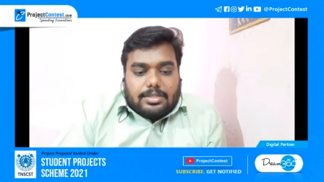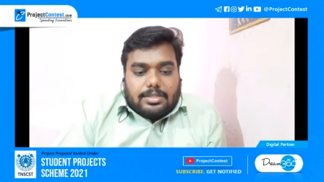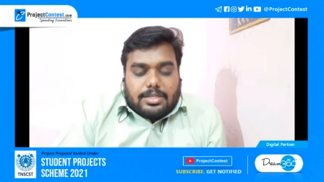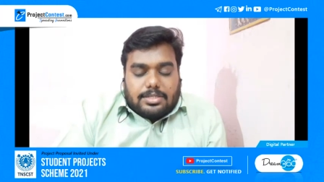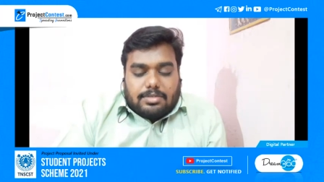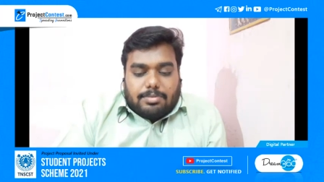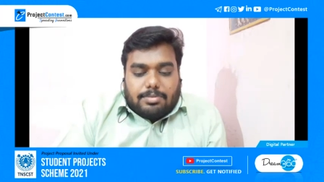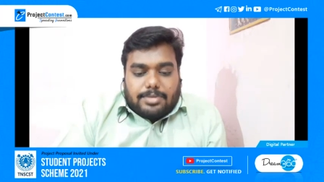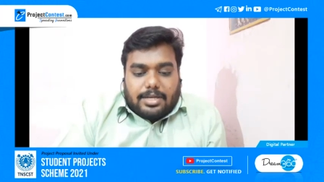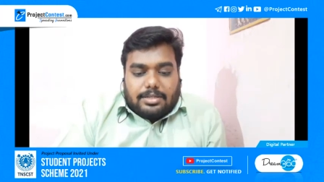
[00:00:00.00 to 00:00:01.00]
sest
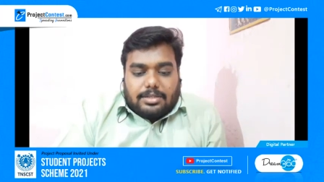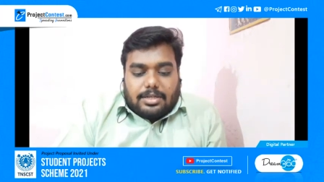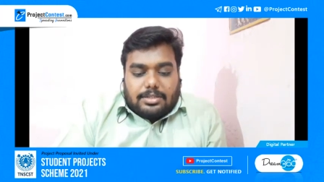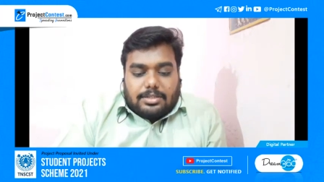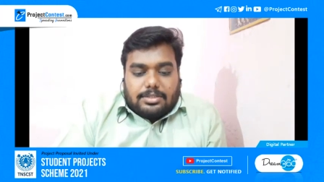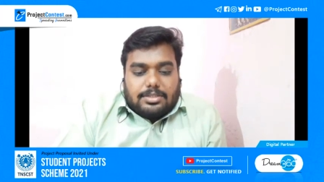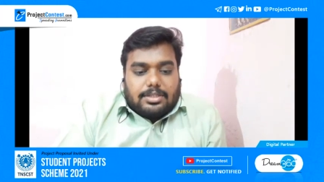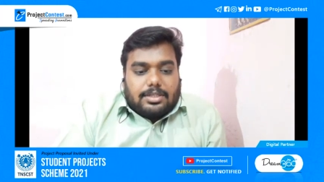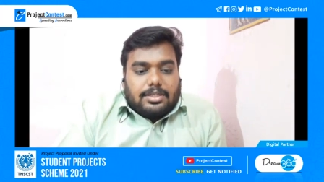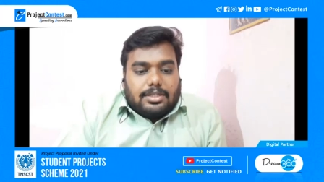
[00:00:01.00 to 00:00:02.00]
website that is
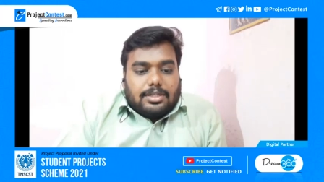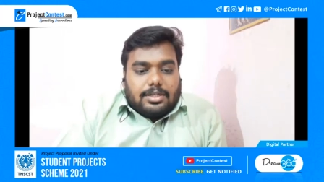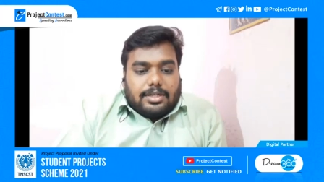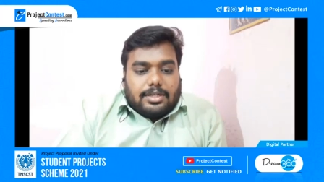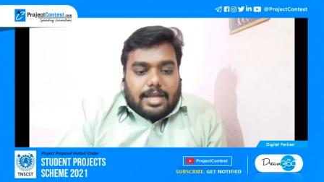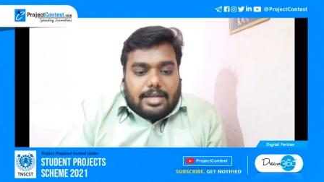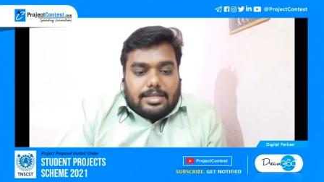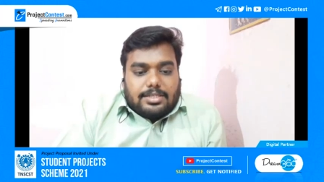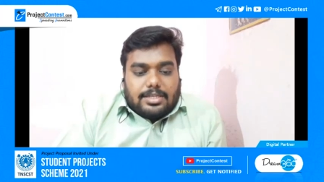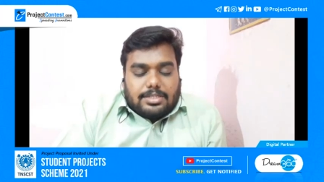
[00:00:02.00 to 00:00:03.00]
uh,
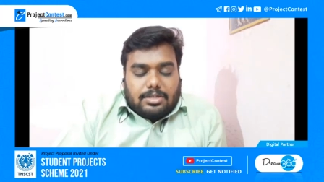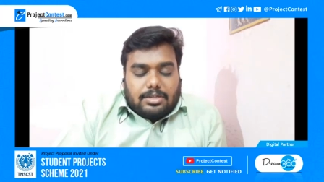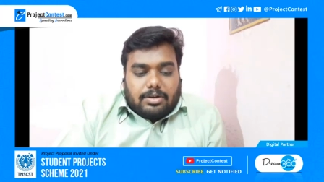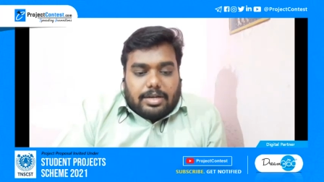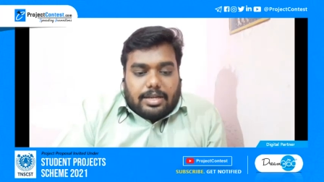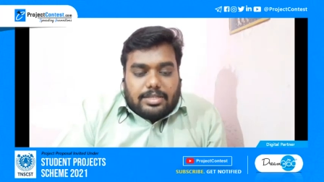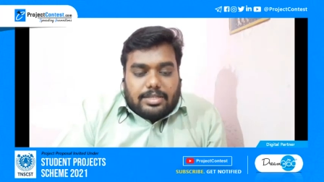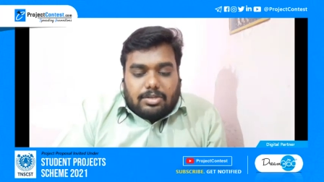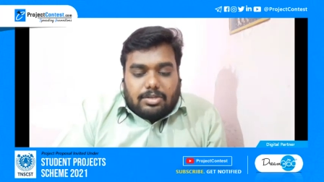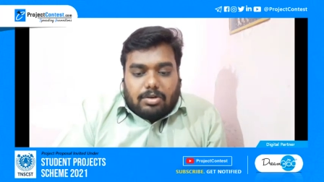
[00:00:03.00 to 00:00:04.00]

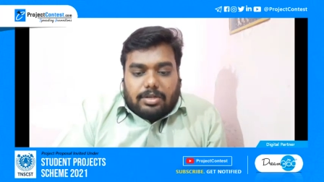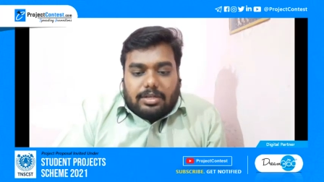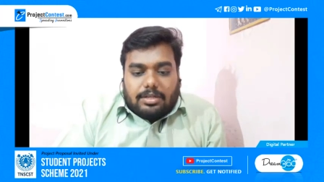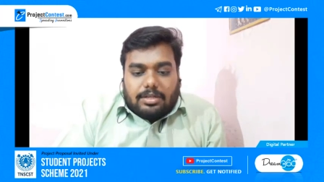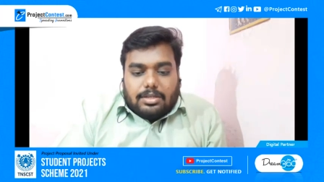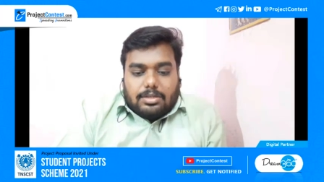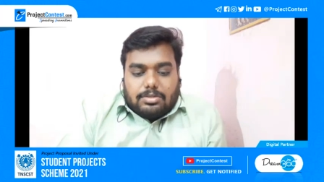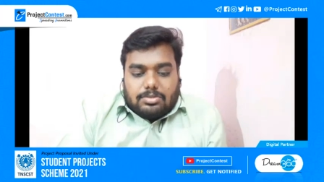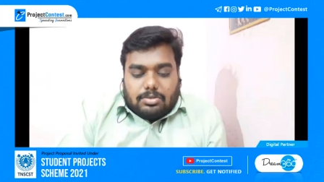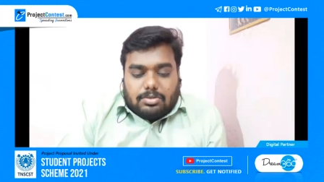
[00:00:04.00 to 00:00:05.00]
tanscst.nic.in
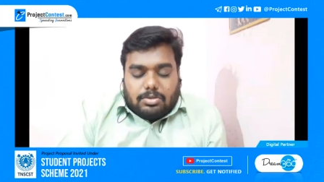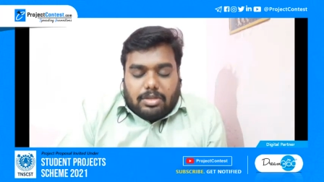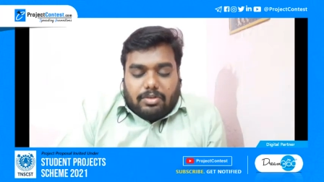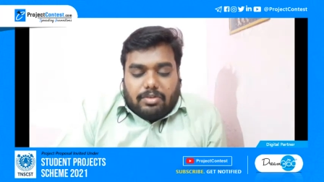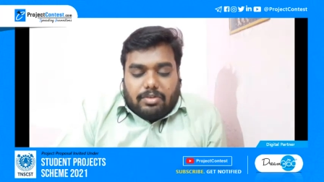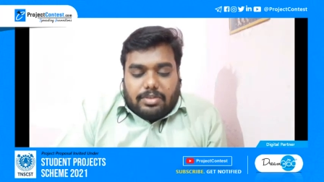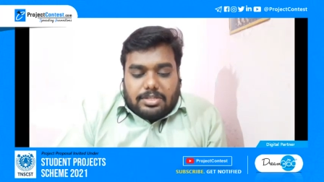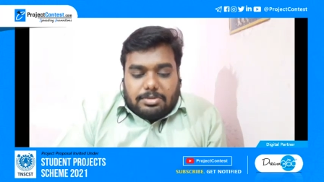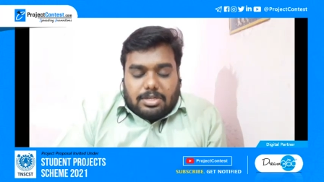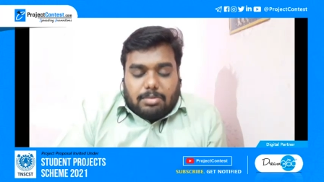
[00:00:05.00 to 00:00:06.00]
so they have given
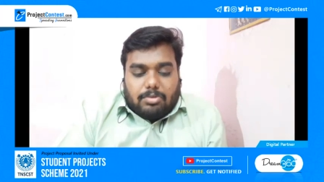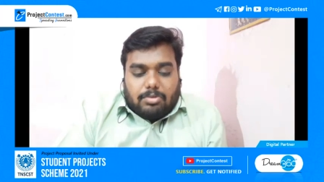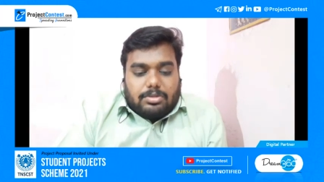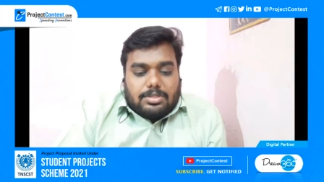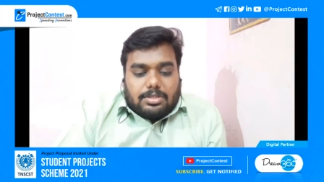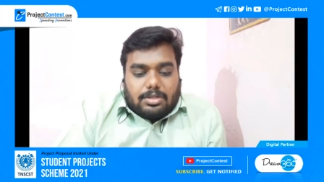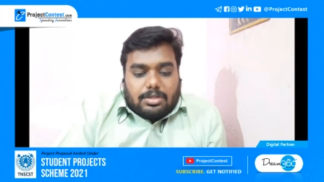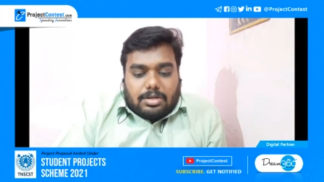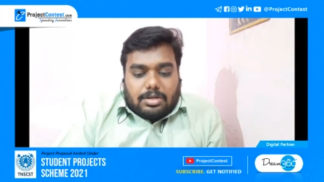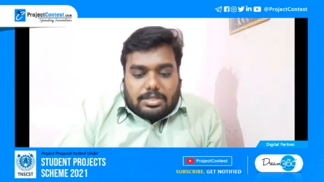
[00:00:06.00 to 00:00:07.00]
description about this uh,
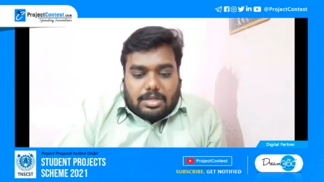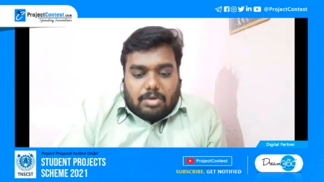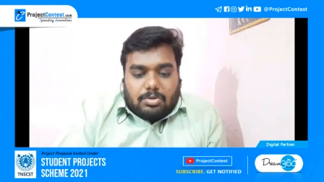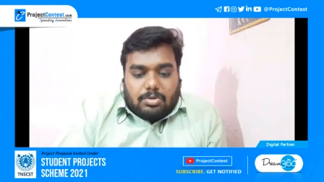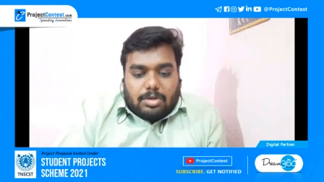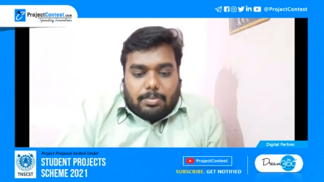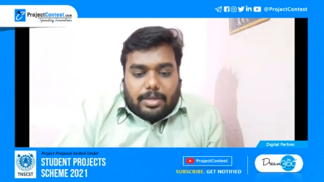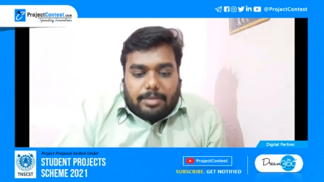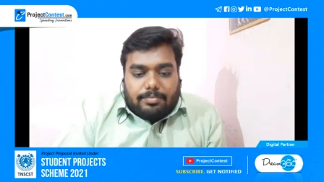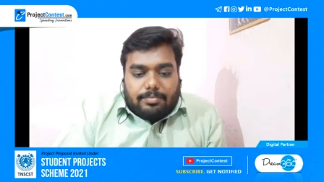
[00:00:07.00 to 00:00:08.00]
contest and how to
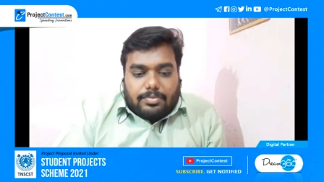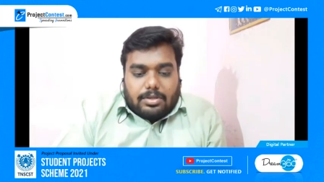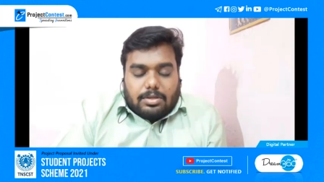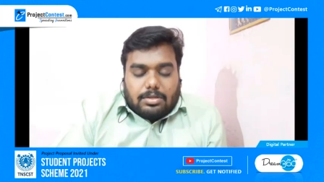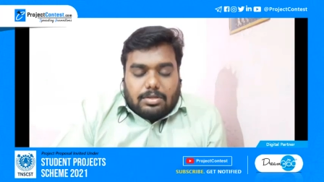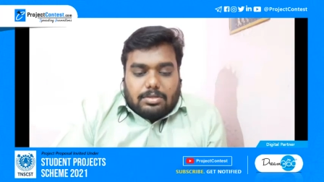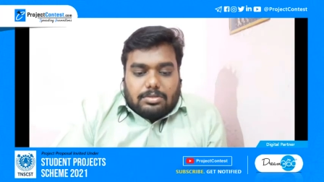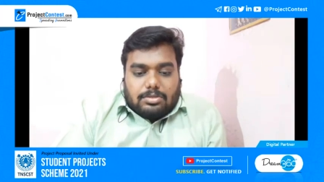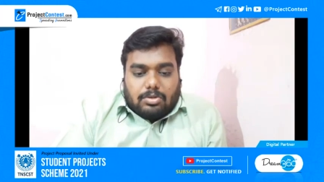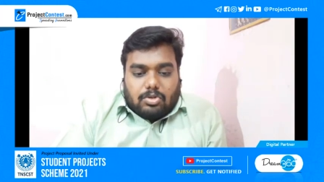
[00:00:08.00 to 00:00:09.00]
apply
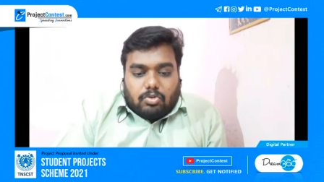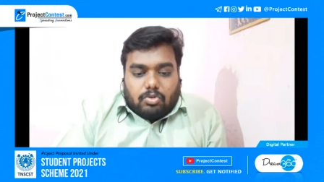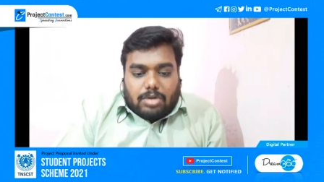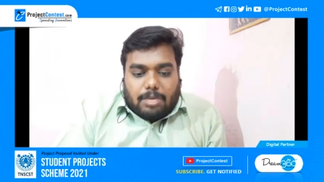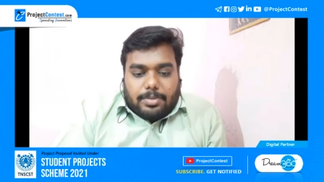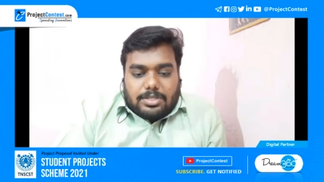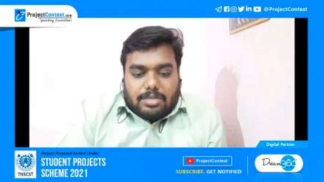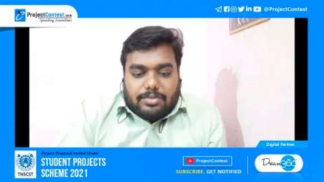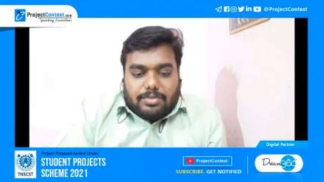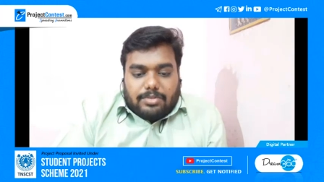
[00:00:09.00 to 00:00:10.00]
so two copies
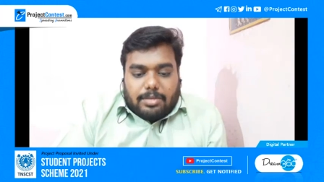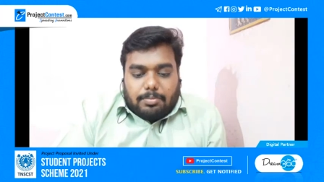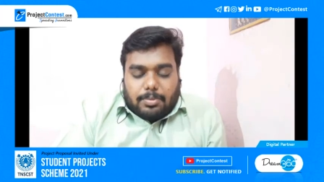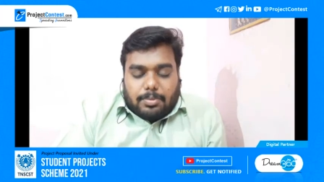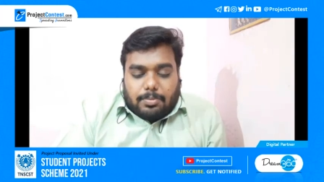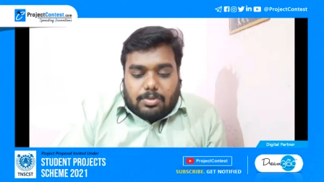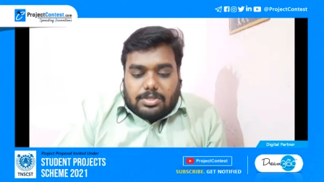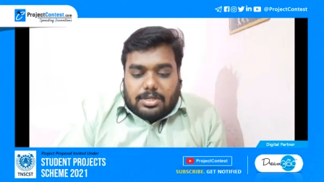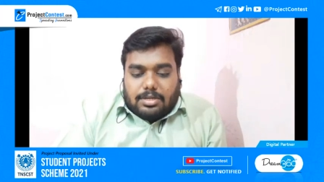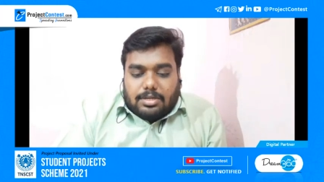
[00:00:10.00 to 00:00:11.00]
of the proposal